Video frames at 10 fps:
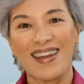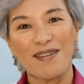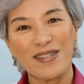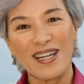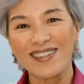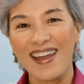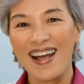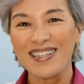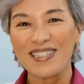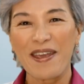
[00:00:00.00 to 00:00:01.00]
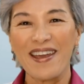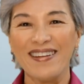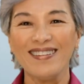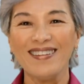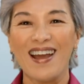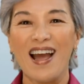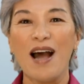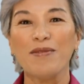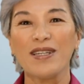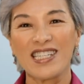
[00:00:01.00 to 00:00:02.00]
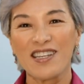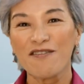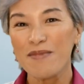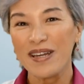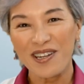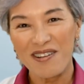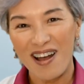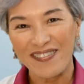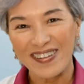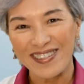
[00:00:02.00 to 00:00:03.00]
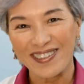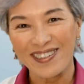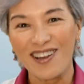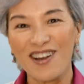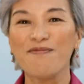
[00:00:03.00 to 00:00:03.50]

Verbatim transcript: I'm Dr. Alice Pien. I'm the Chief Medical Officer of